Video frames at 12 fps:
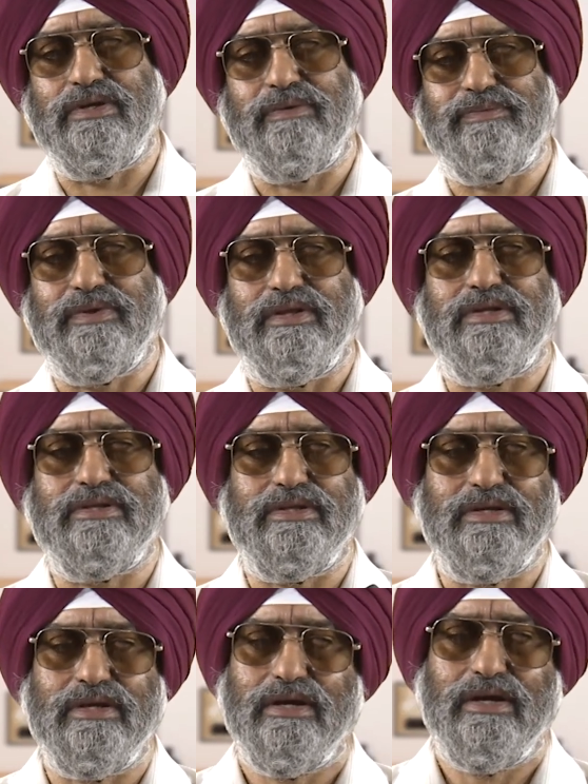represent
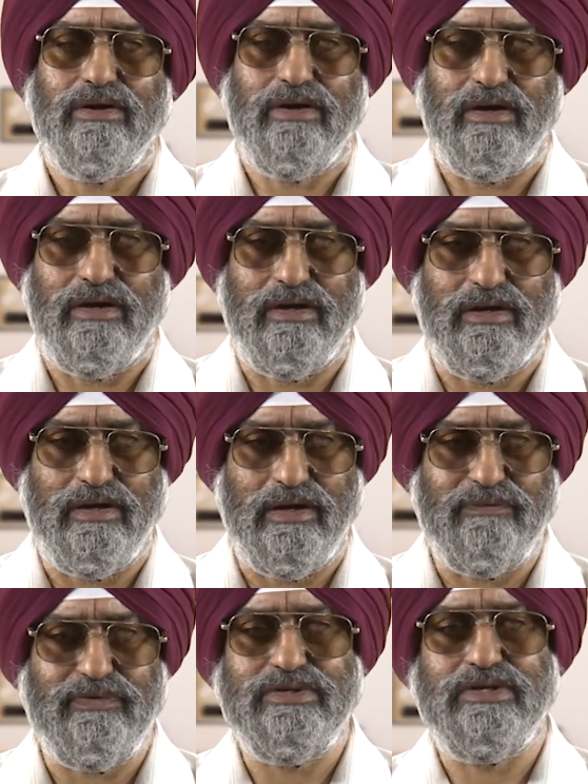the uh,
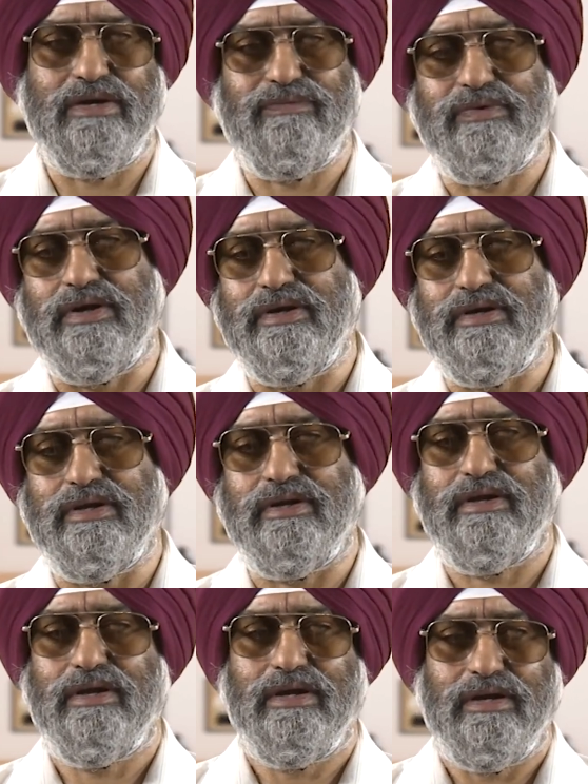efficient
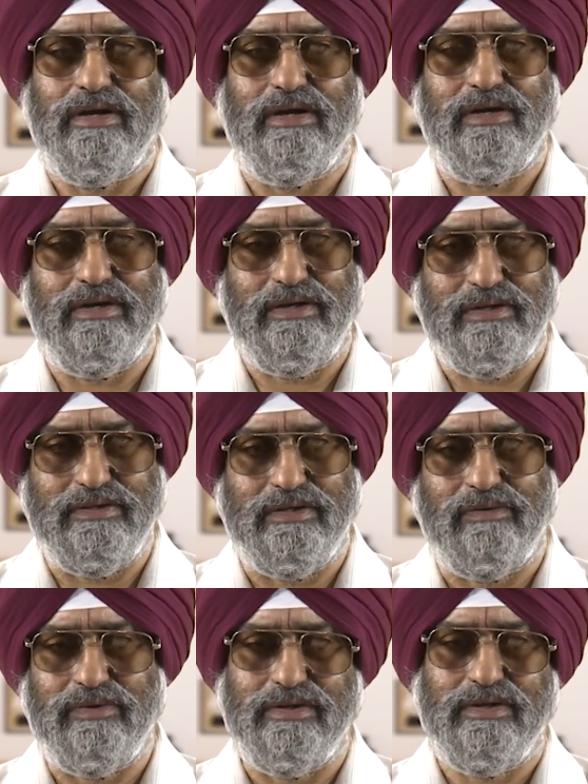frontier uh, in
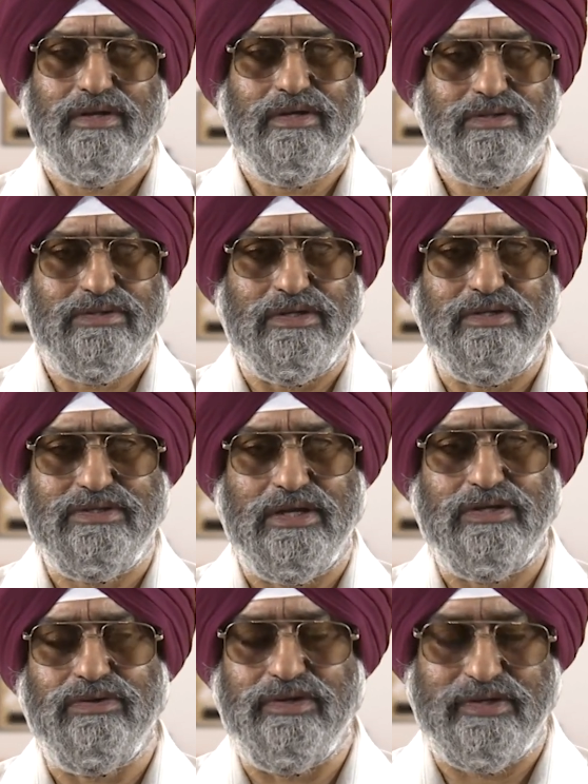our 3
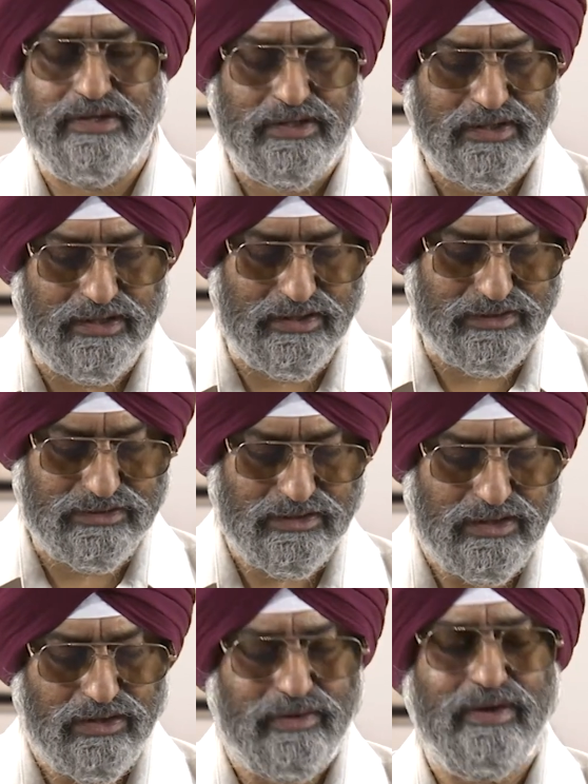security case
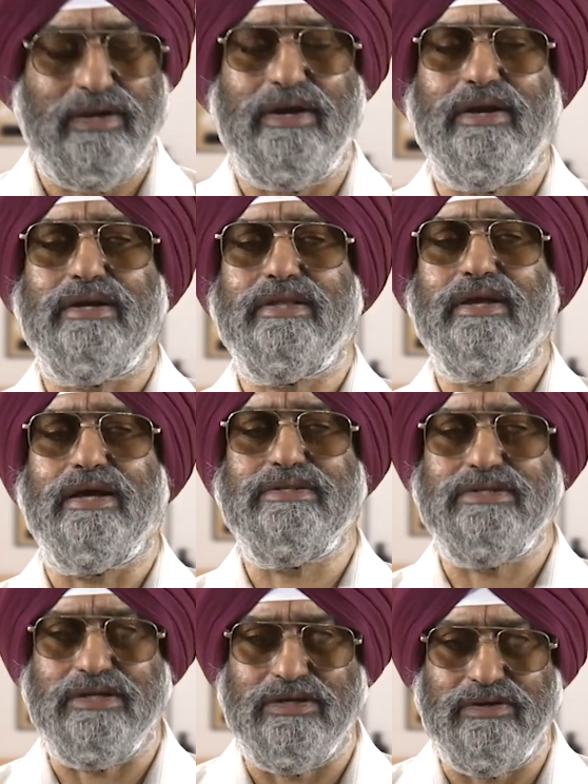or indeed the n
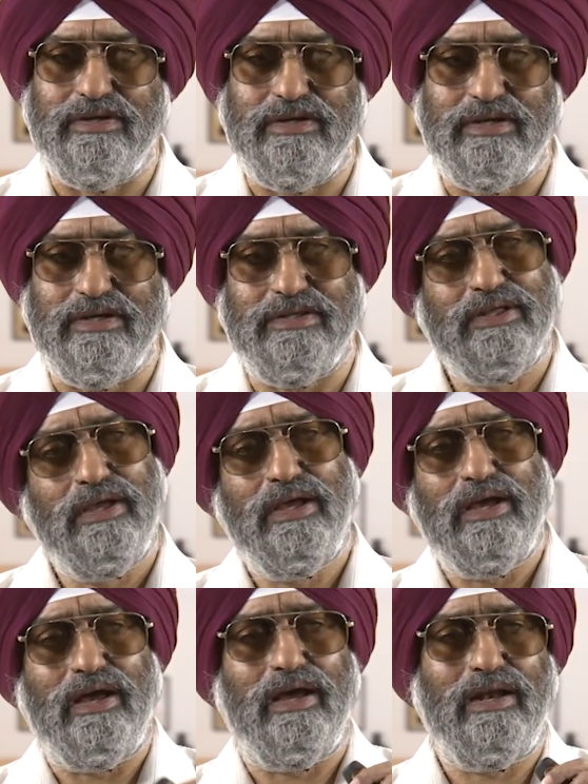security case.
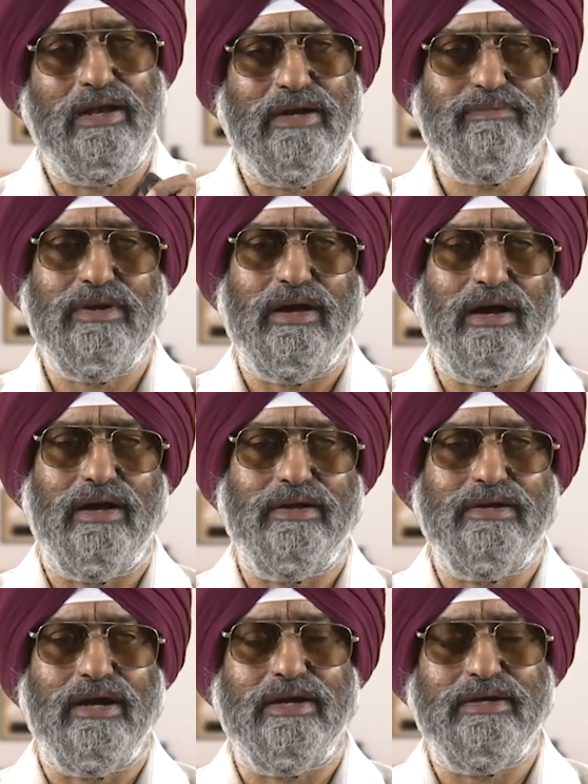Uh, let me uh,
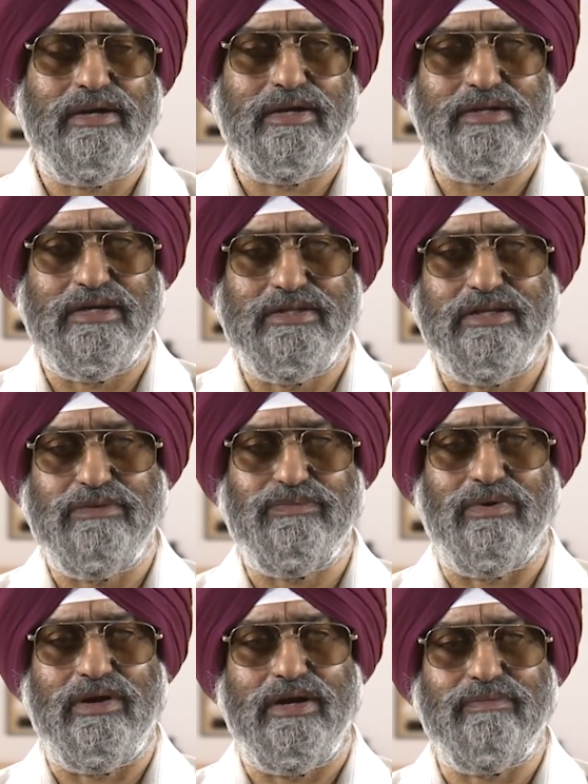reiterate at this
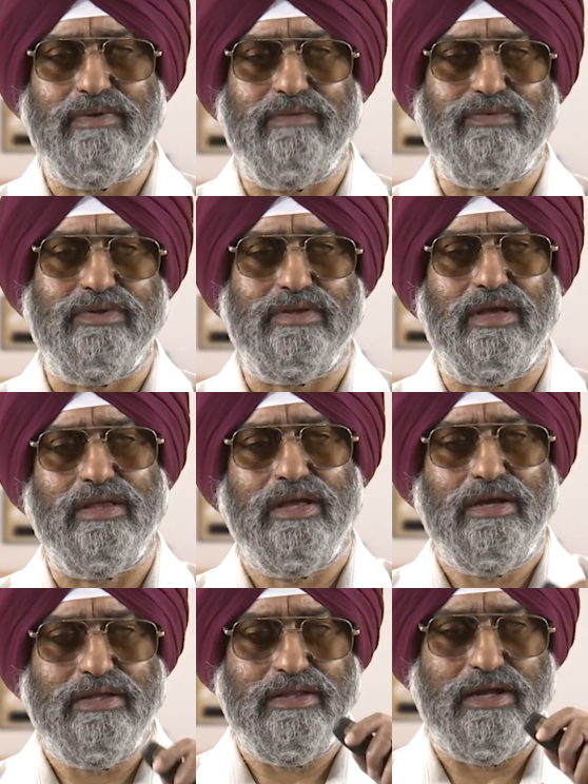point let me emphasize
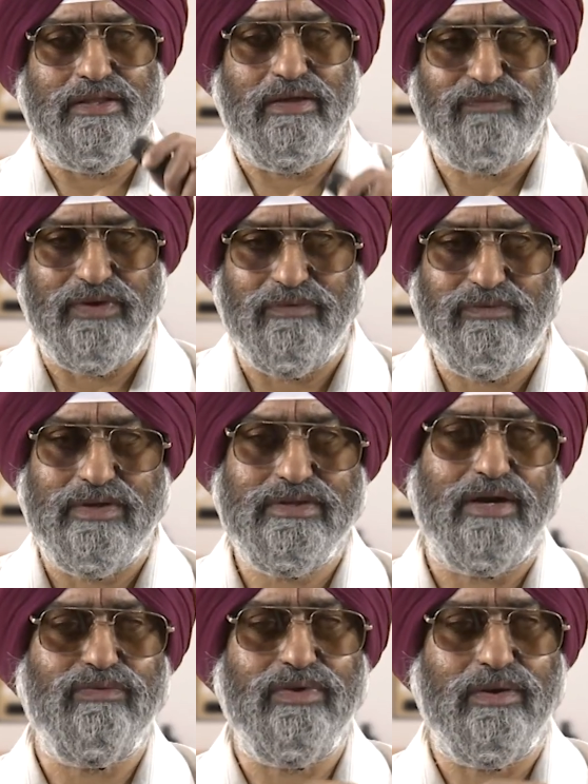that the framework
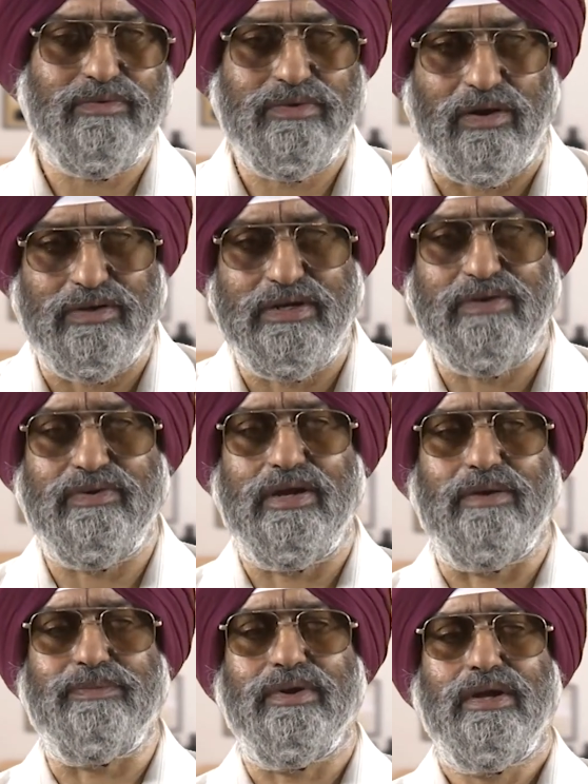that we have now
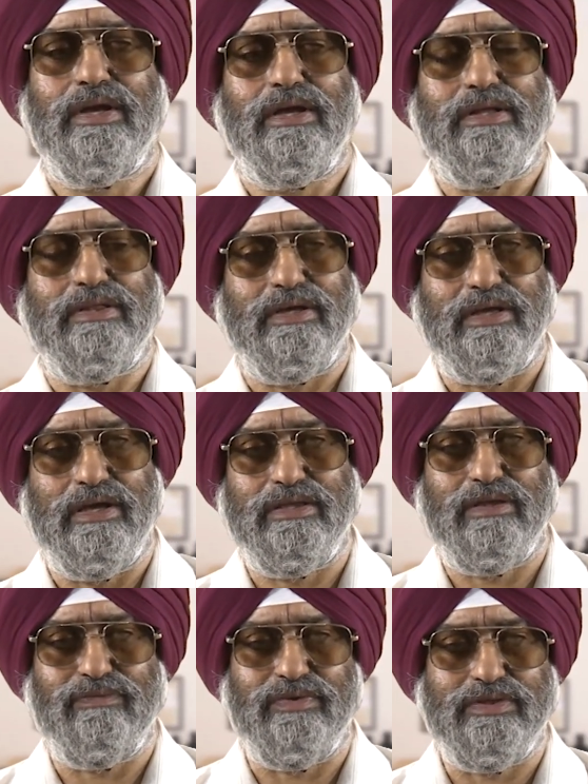developed in the
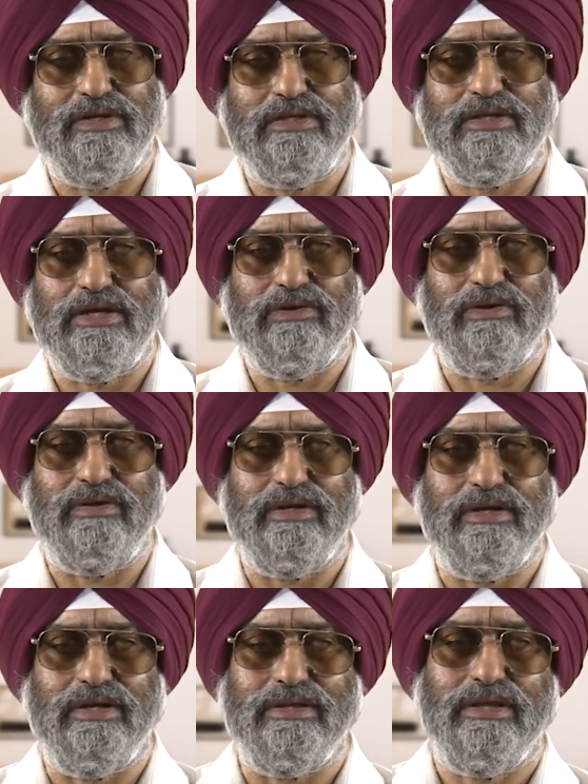case of a 3 security
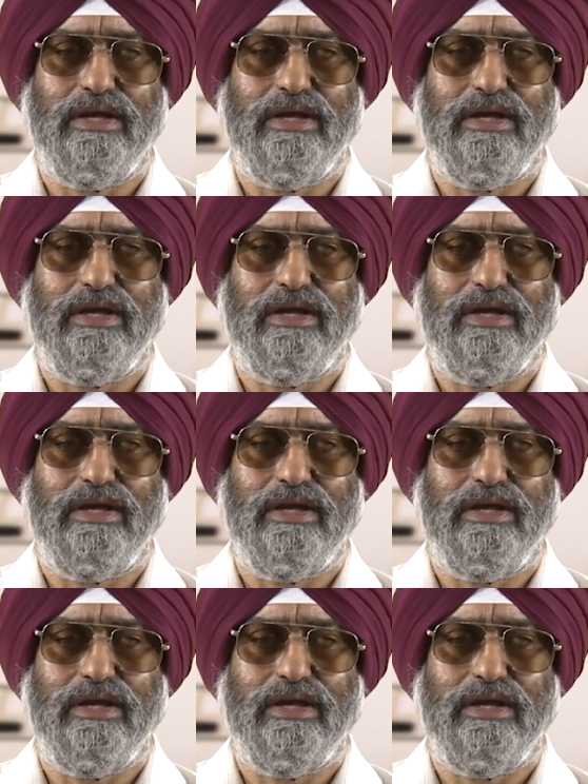case